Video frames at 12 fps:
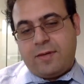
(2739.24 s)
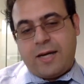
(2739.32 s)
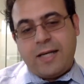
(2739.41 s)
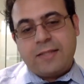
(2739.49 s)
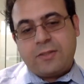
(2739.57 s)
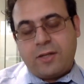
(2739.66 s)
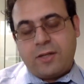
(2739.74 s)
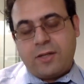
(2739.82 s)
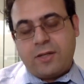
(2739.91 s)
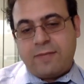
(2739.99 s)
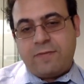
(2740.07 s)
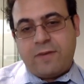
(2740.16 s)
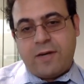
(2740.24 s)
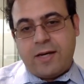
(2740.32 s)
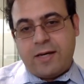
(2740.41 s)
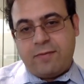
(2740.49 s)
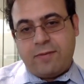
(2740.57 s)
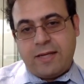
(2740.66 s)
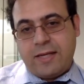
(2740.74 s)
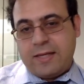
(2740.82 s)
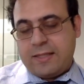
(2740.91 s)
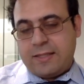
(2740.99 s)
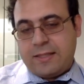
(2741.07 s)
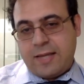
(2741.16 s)
I started at five and I
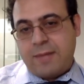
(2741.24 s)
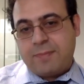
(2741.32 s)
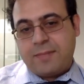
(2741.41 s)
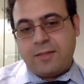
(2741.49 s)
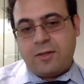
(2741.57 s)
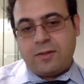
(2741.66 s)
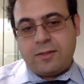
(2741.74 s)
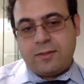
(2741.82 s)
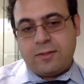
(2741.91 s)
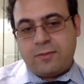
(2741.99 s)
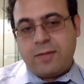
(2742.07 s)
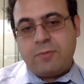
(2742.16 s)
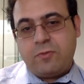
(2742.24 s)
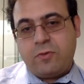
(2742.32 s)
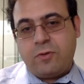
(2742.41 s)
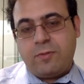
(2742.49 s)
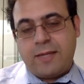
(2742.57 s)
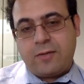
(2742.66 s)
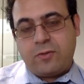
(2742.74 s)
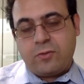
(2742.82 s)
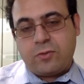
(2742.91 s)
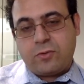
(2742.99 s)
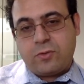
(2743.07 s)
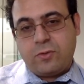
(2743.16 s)
kept it until right before medical
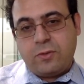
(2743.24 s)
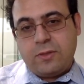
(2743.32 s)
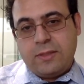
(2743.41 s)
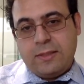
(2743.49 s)
school.